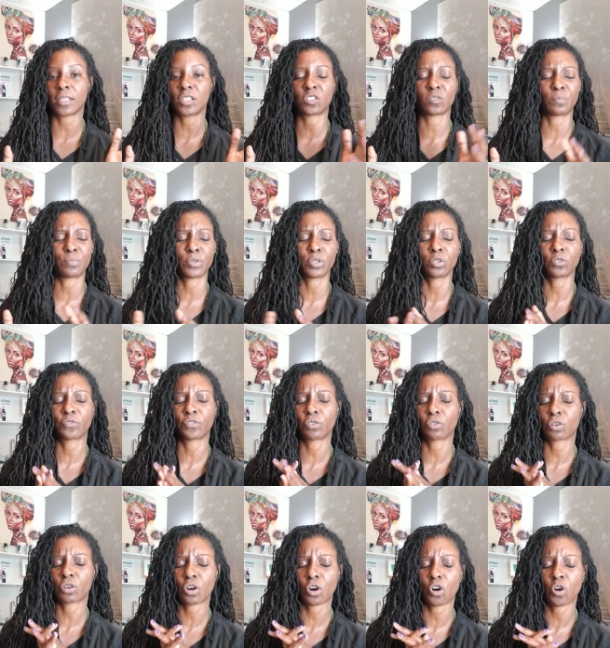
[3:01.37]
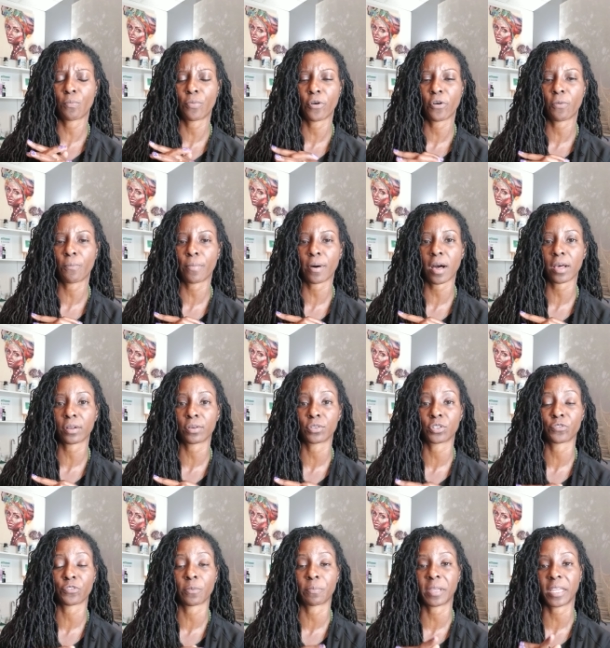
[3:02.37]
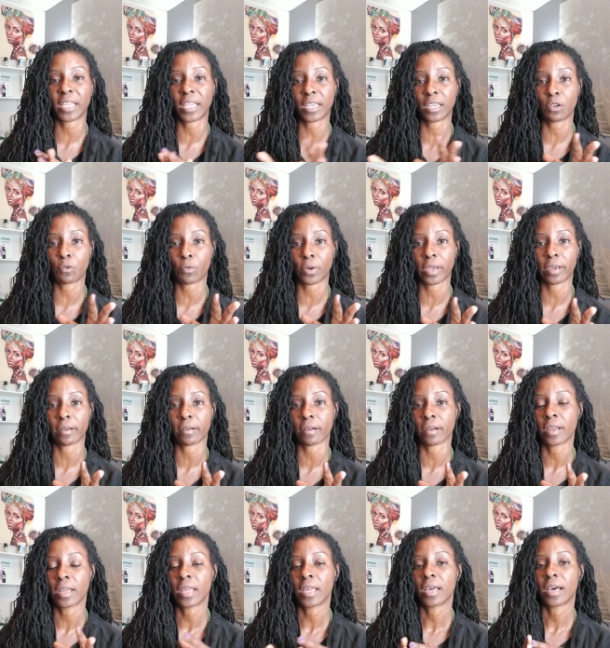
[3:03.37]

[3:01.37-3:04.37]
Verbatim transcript: these beautiful cobalt bottles from anywhere.